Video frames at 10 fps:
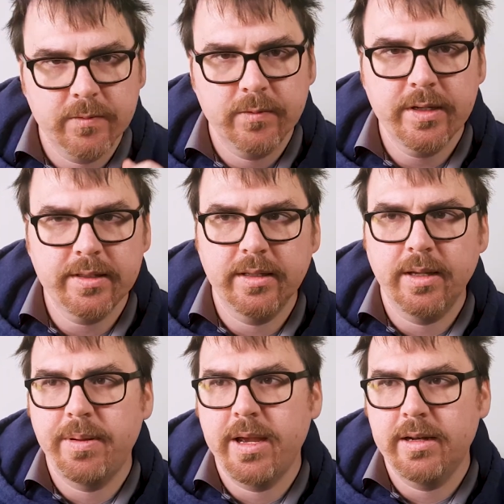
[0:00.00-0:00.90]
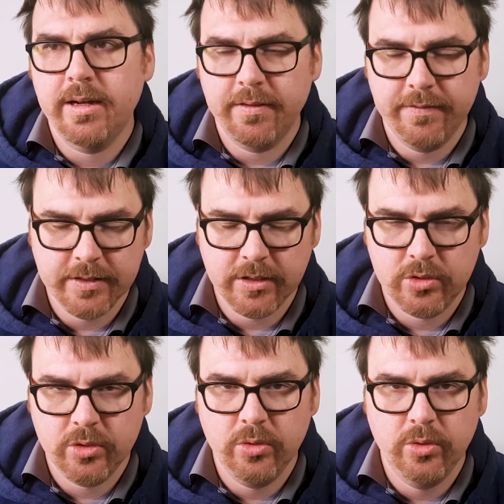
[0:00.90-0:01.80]
Recently I paid another visit
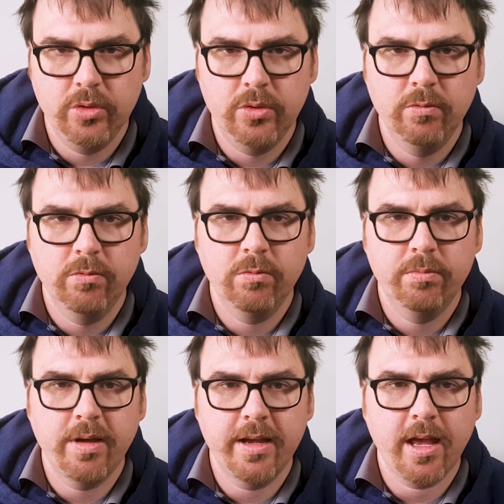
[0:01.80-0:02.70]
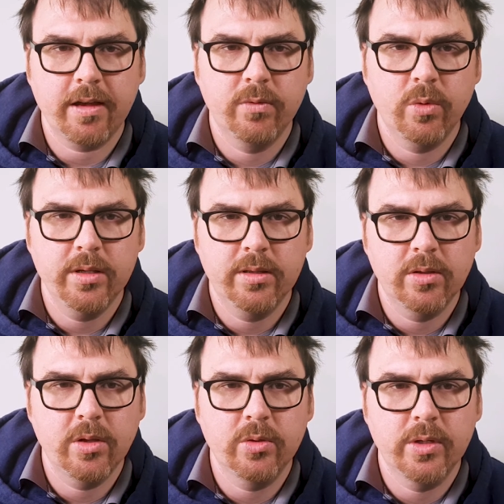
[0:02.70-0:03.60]
to Make Hack Void, the
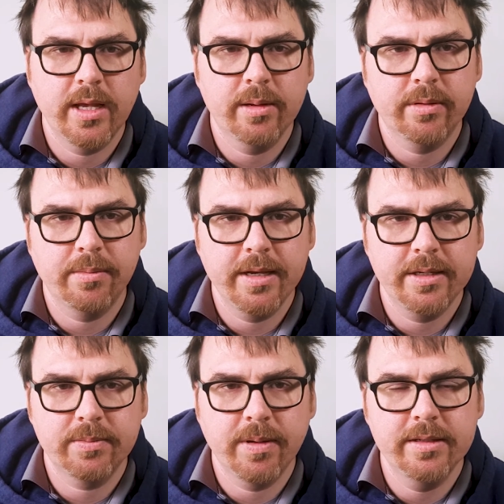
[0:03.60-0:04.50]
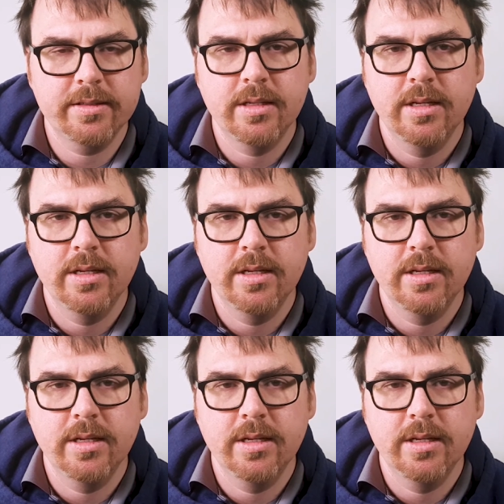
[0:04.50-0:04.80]
local Canberra makerspace,